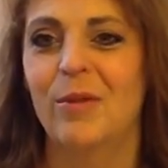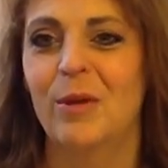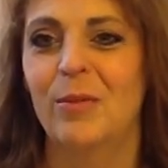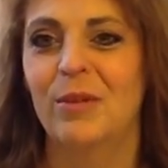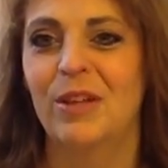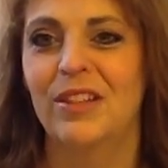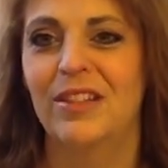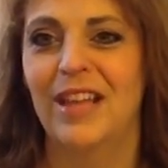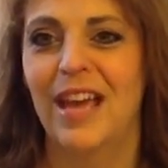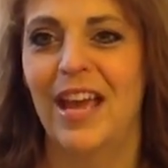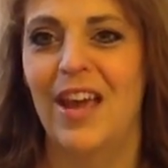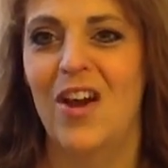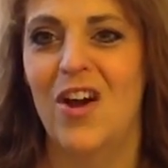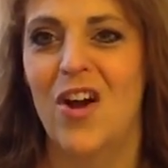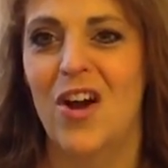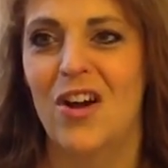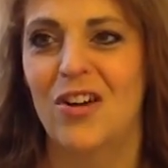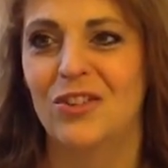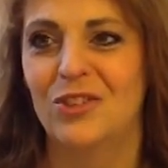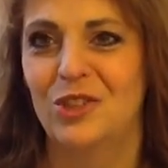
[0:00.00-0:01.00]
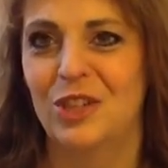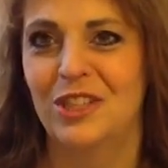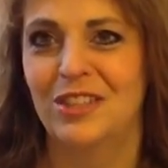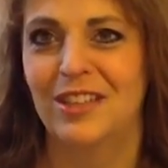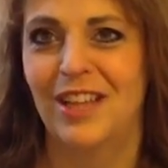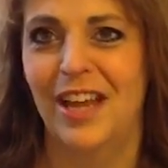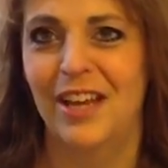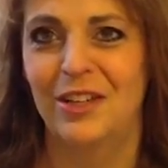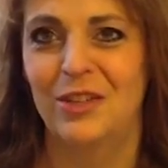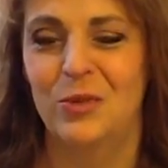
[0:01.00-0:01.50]
But they are just
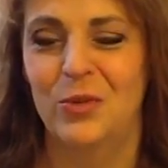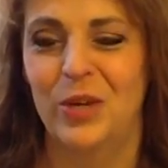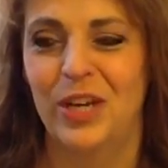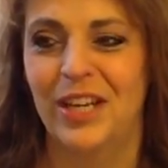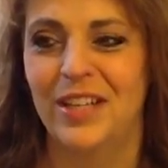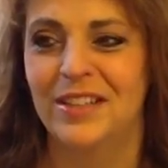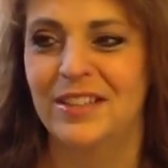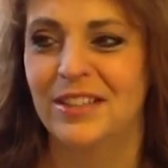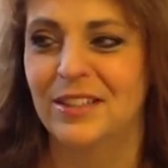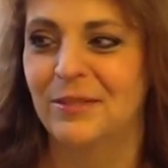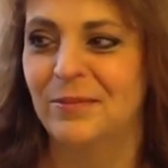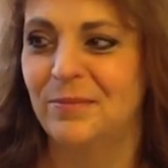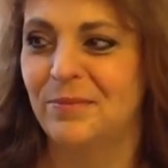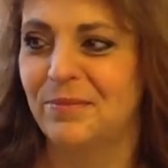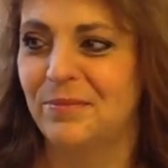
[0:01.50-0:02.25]
like twins.